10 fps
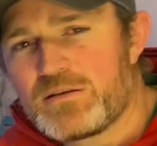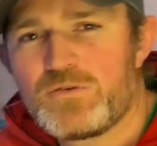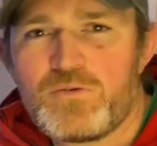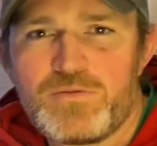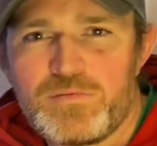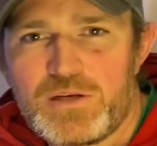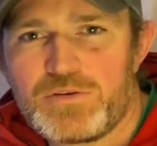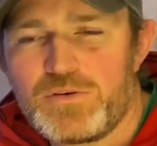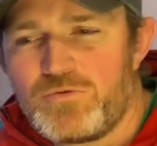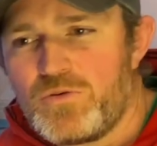it over to make
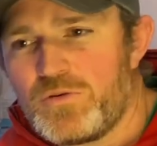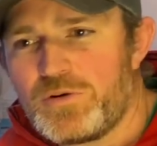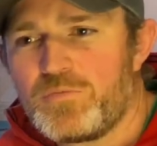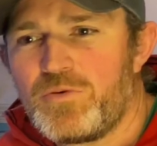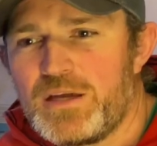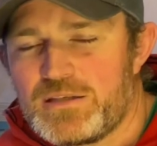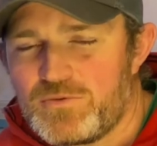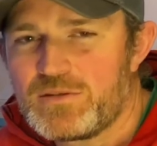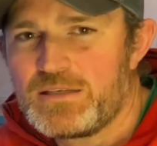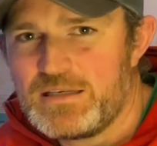sure you roll it up right
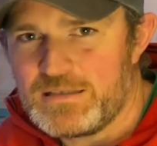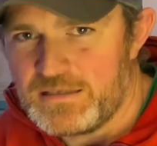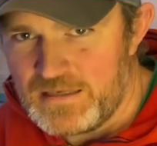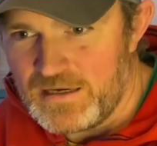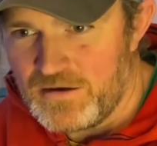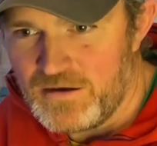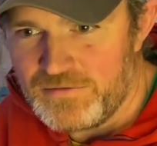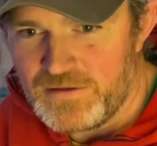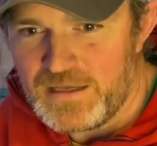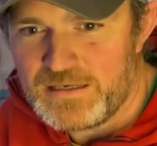so it's easy to take
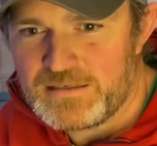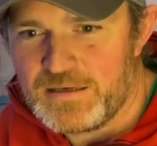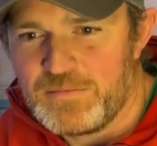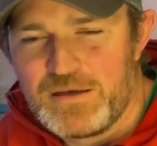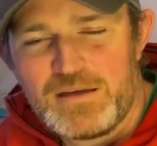off the next time.